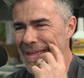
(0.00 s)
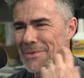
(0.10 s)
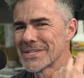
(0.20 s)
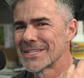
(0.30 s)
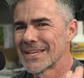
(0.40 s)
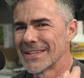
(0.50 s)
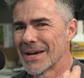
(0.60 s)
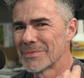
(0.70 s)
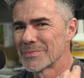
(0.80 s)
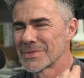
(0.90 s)
That was it.
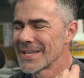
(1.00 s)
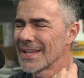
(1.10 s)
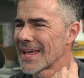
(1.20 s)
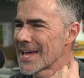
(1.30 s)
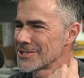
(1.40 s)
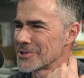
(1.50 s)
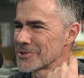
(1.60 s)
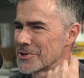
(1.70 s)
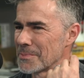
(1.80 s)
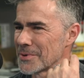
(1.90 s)
Was that last
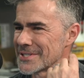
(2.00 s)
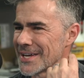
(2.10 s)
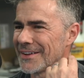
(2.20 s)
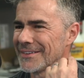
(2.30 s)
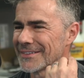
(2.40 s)
year's Supercell?